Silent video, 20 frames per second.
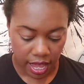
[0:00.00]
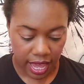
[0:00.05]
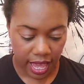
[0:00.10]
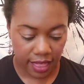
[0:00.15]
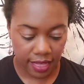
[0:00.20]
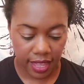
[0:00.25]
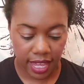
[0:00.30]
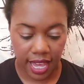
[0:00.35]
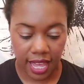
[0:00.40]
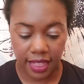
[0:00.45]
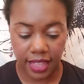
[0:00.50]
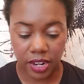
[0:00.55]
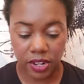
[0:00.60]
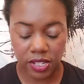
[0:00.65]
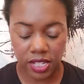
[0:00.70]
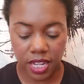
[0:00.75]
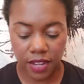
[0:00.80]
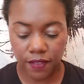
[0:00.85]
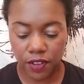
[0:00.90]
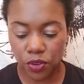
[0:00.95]
And then
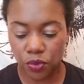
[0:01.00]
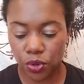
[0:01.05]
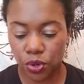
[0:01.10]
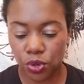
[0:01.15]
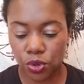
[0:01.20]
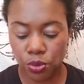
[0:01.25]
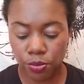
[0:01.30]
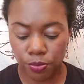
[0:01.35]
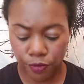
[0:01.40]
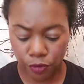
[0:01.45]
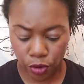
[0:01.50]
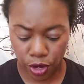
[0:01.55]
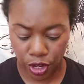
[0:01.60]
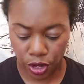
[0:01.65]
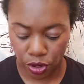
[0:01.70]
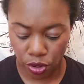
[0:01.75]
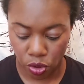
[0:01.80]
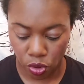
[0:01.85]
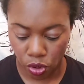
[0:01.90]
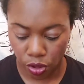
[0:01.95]
there's even room for
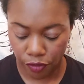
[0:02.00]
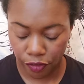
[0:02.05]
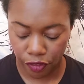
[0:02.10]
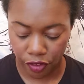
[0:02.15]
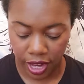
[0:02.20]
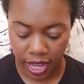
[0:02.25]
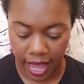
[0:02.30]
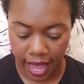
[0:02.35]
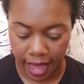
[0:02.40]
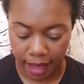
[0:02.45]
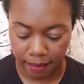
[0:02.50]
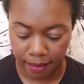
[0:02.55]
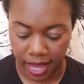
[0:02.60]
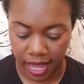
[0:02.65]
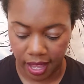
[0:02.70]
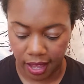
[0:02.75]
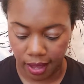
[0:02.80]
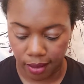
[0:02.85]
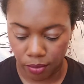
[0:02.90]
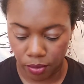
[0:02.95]
your oil-free eye
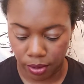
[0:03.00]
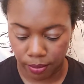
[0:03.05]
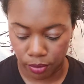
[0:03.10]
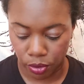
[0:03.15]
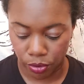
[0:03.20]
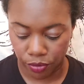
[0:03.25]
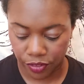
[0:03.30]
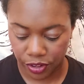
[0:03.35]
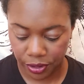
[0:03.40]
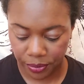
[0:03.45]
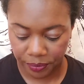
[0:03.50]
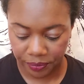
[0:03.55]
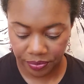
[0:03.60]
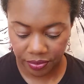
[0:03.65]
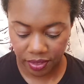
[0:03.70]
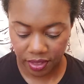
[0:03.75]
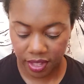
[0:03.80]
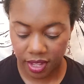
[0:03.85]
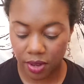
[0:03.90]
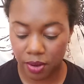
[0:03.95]
makeup remover.
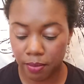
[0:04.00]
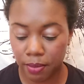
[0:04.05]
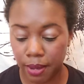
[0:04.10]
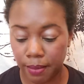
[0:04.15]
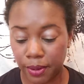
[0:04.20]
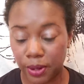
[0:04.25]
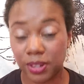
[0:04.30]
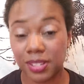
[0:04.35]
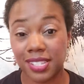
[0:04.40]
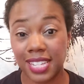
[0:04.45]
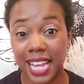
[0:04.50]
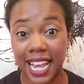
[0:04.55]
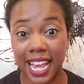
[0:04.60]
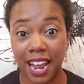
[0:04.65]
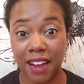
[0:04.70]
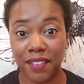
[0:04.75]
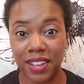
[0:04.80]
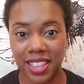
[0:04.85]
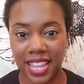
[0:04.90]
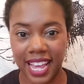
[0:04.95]
Remember, take
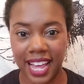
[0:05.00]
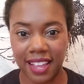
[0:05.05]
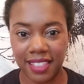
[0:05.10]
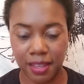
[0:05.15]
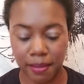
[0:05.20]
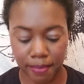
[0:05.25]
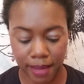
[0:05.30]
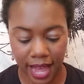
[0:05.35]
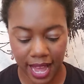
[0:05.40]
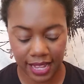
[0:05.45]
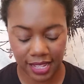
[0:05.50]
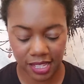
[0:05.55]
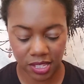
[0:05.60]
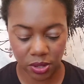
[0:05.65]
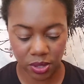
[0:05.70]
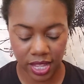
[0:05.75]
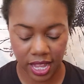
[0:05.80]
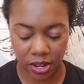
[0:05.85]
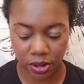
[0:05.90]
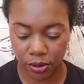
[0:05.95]
everything out the box so
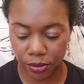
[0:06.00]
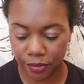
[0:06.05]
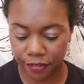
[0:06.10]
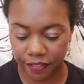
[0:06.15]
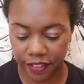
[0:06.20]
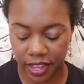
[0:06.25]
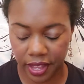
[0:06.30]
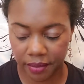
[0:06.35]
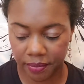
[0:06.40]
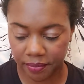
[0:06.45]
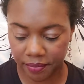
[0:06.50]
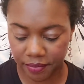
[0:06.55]
that it'll fit.